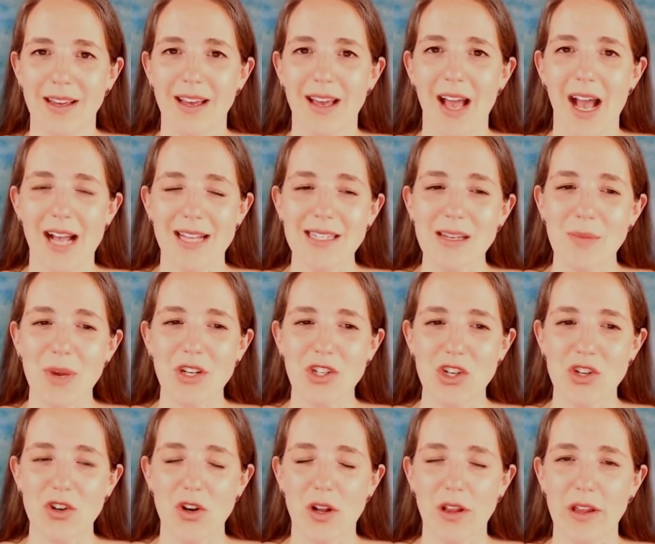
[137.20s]
As I
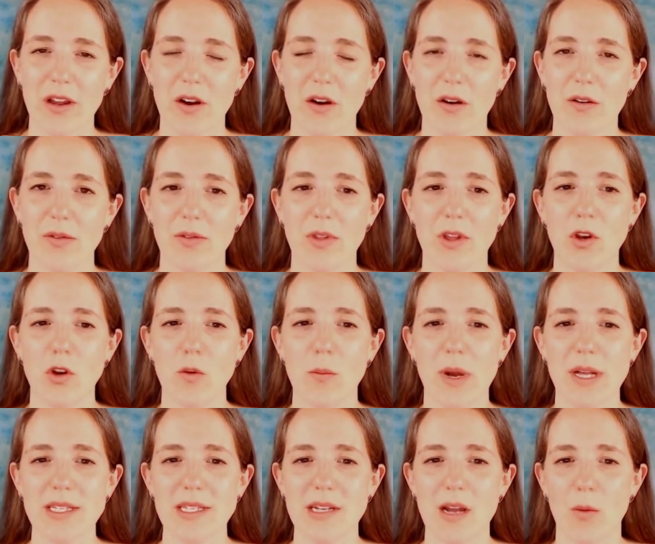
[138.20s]
mentioned earlier, the new
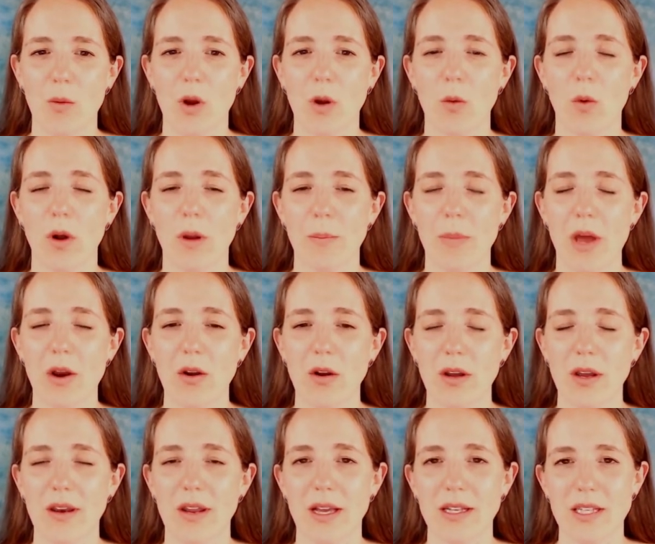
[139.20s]
bus network will better
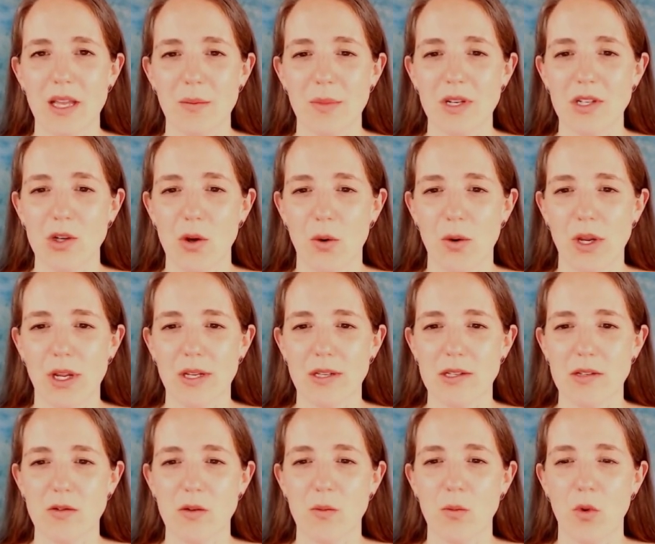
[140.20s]
connect Edmontonians
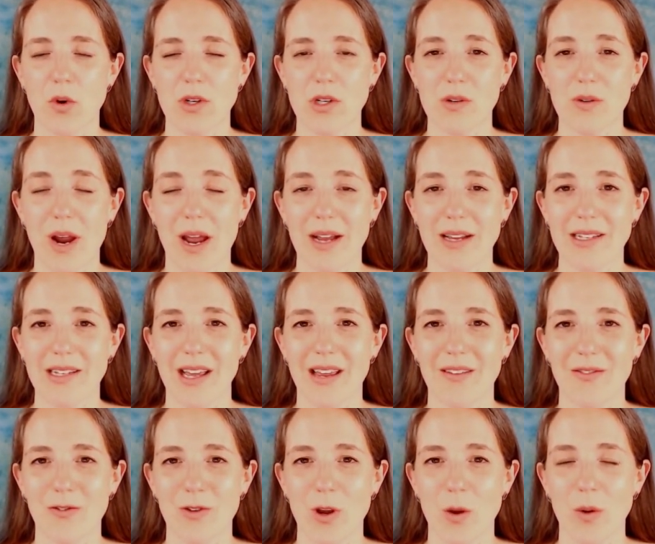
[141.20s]
through more direct and
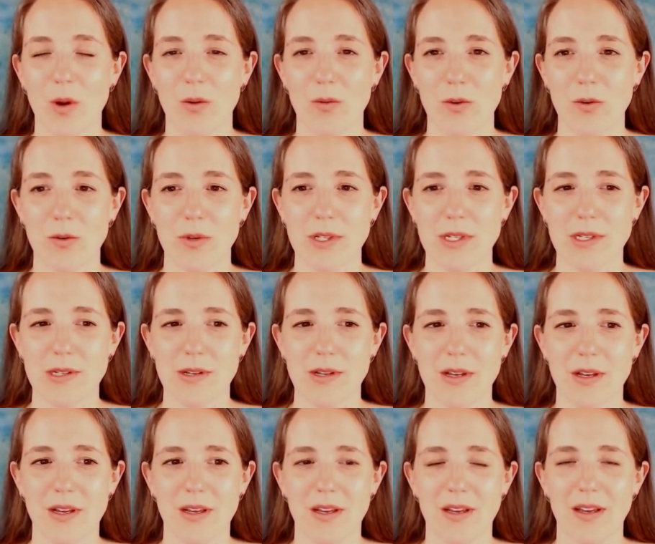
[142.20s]
frequent routes.
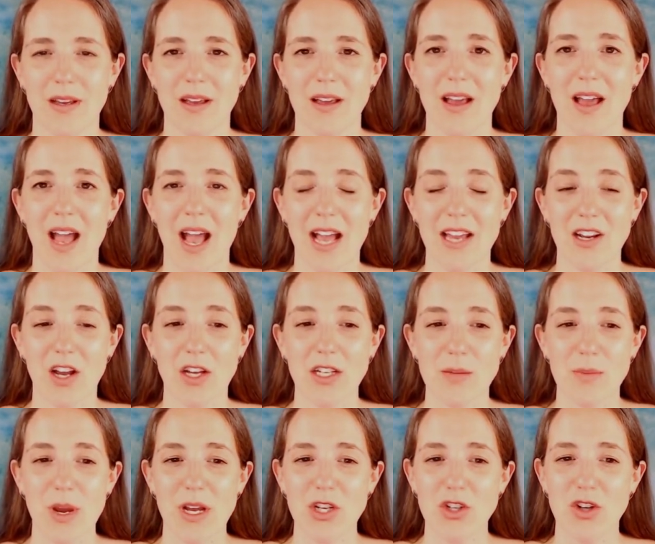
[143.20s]
And
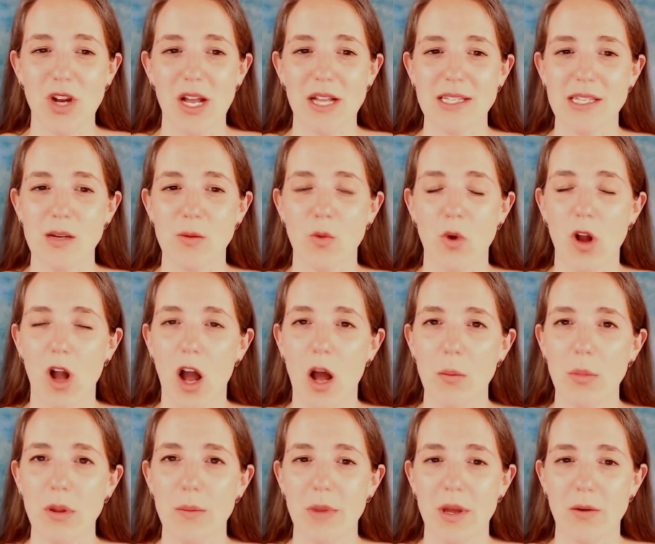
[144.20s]
on-demand transit will
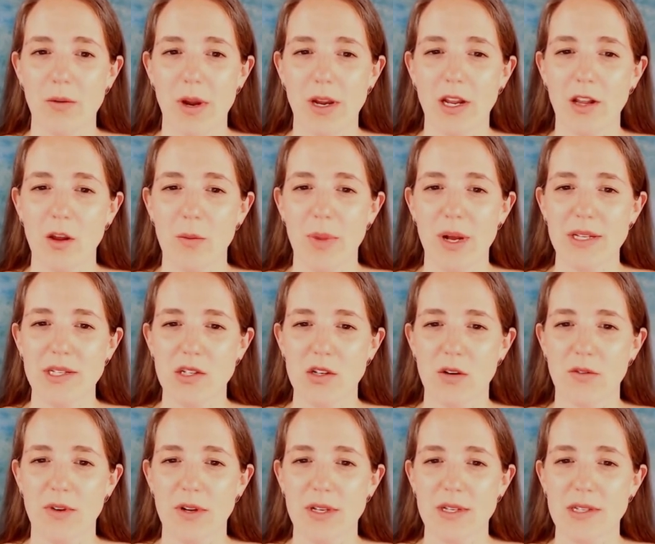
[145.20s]
complement regular bus
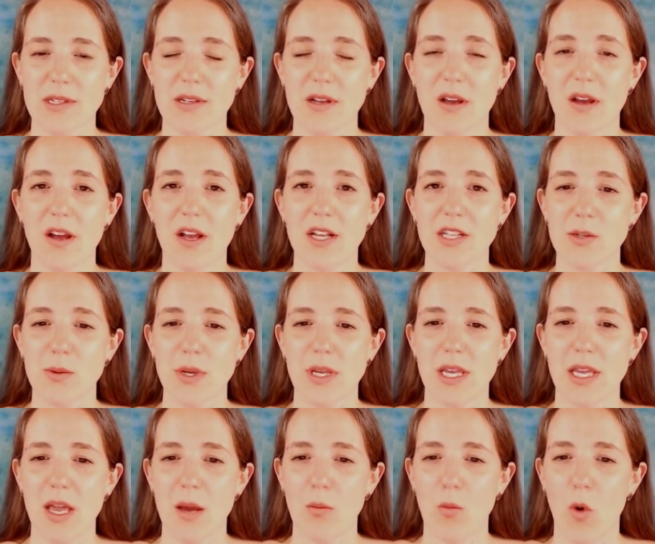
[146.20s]
service we can
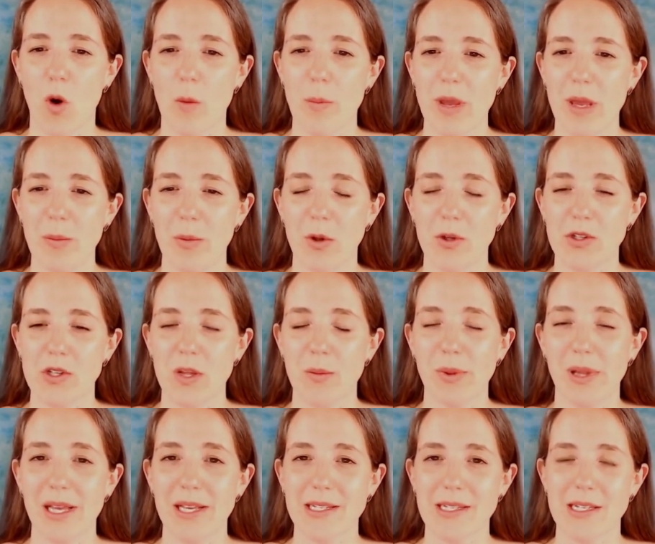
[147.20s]
get more people to the
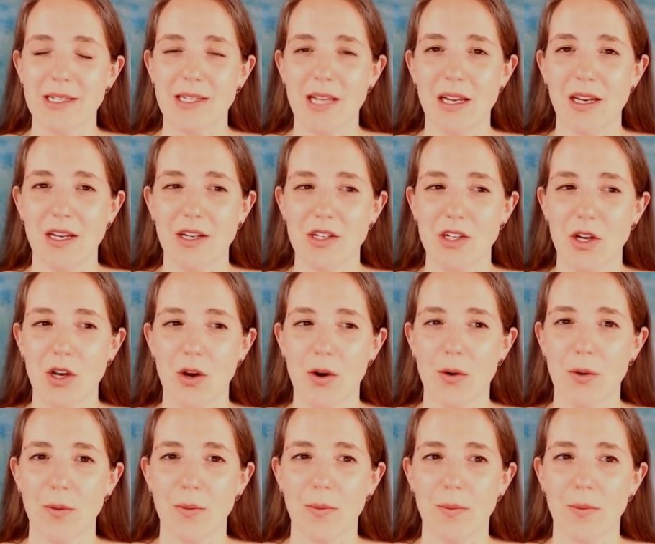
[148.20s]
places they need to go.